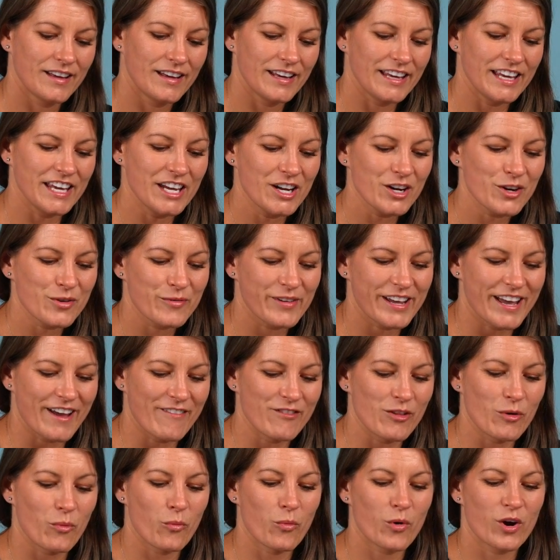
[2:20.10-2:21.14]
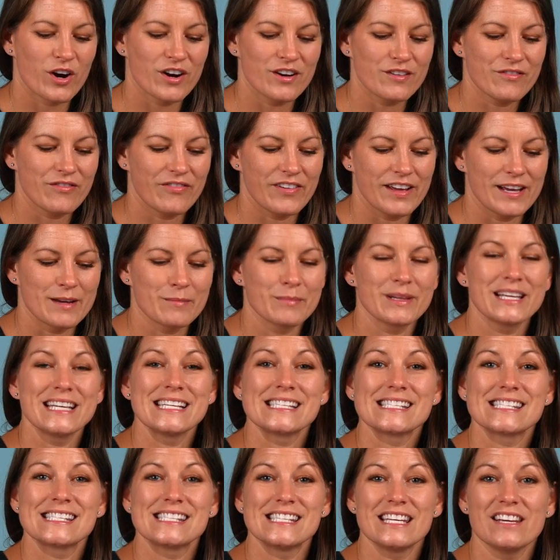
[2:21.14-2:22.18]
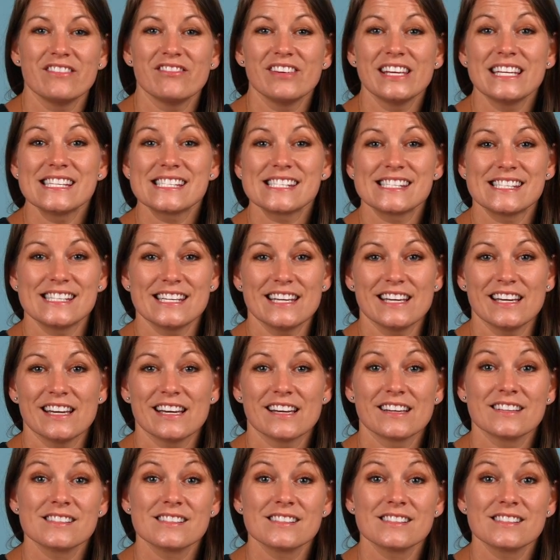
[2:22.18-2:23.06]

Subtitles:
Here we have the Word Family CVC